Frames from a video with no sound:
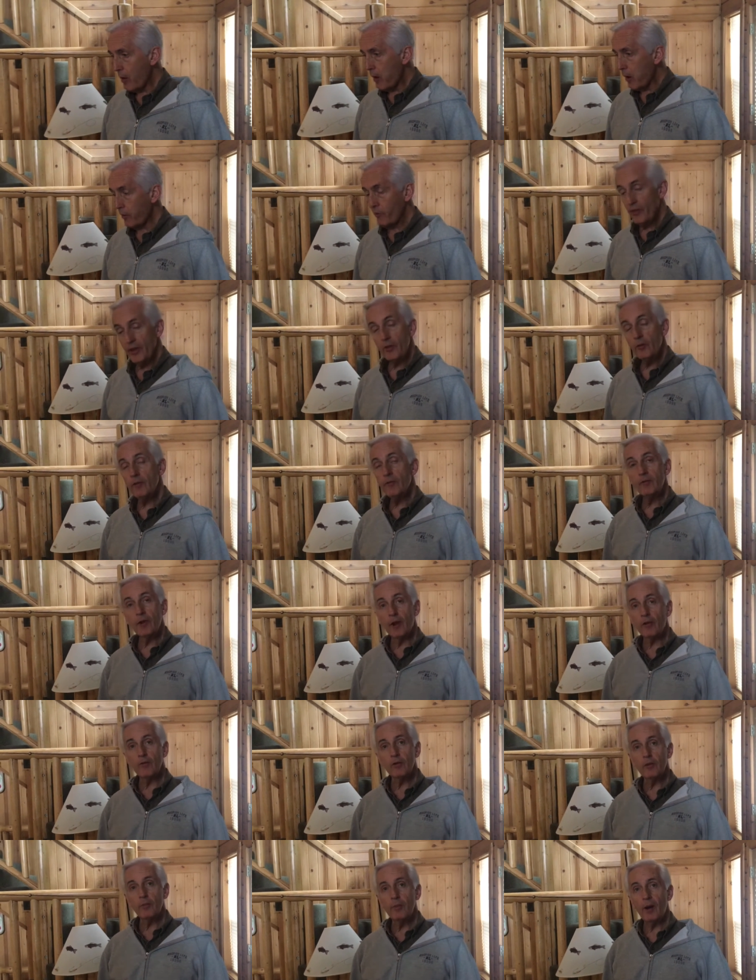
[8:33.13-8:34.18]
I think we've
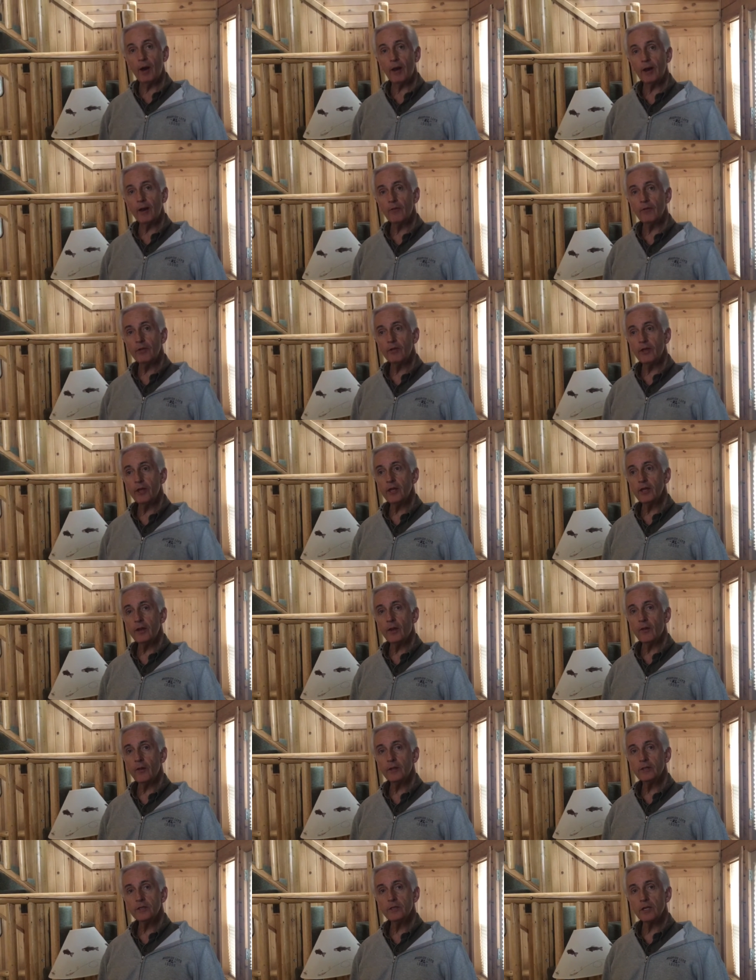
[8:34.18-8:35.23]
covered about everything
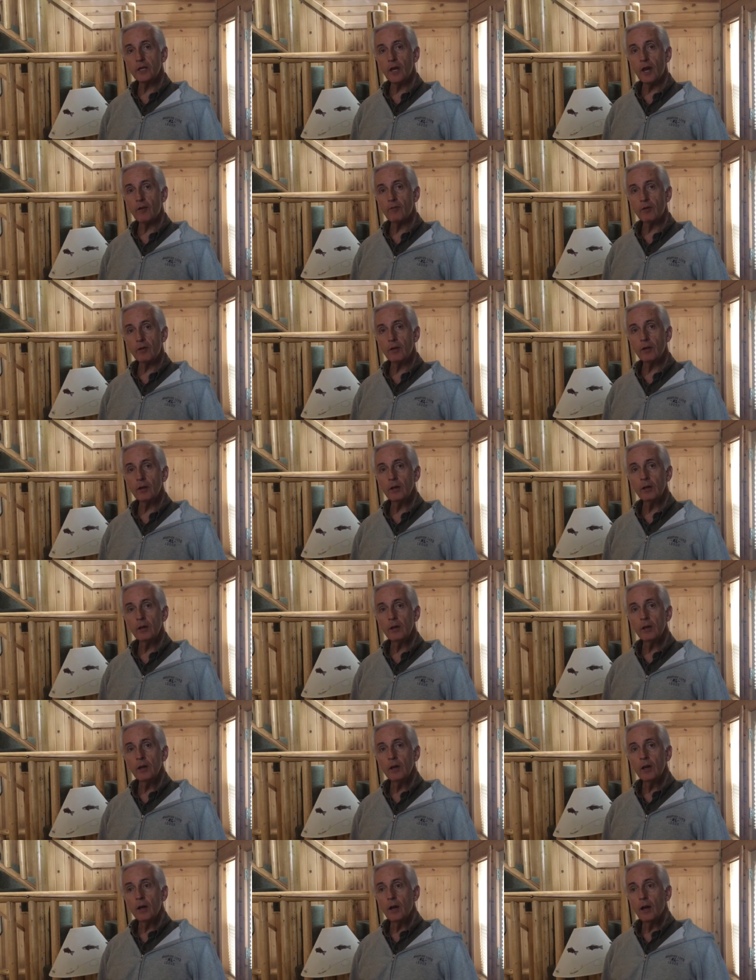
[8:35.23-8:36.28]
there is to cover.
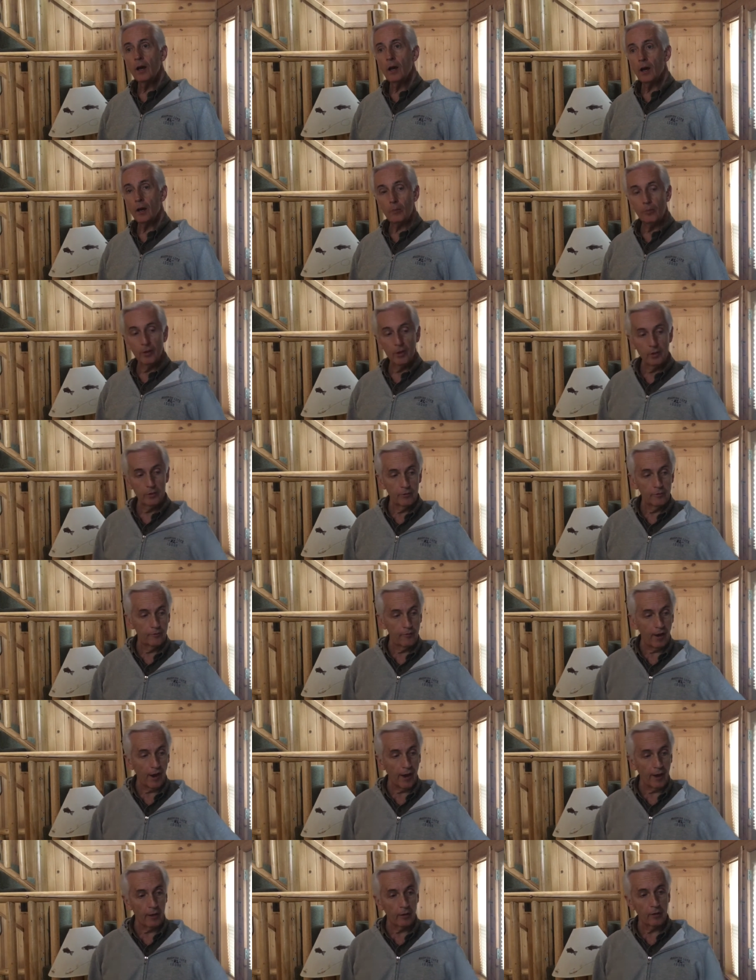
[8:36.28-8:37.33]
Build a
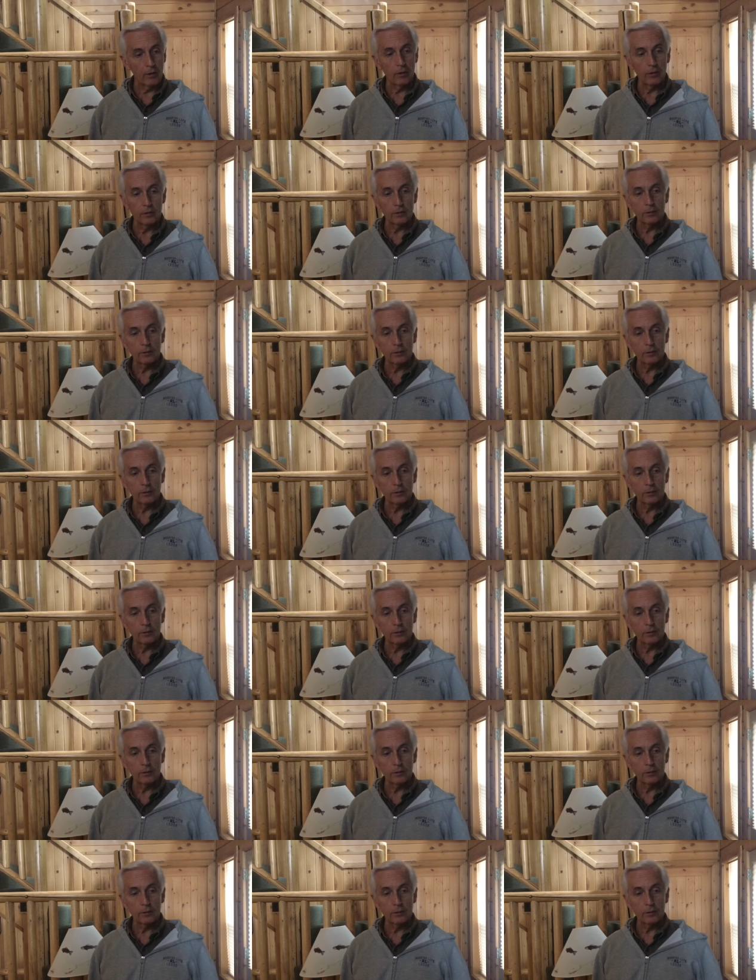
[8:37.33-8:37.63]
fire,